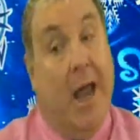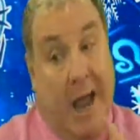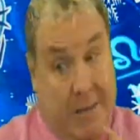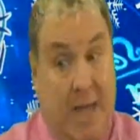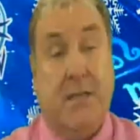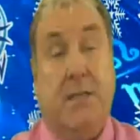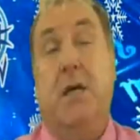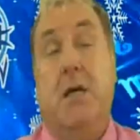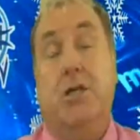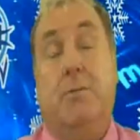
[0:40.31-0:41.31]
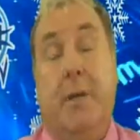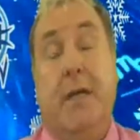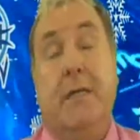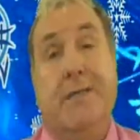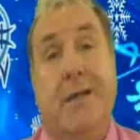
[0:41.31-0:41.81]
And that search
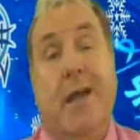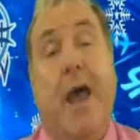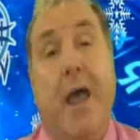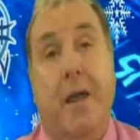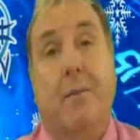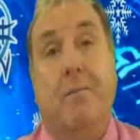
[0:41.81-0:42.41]
begins today.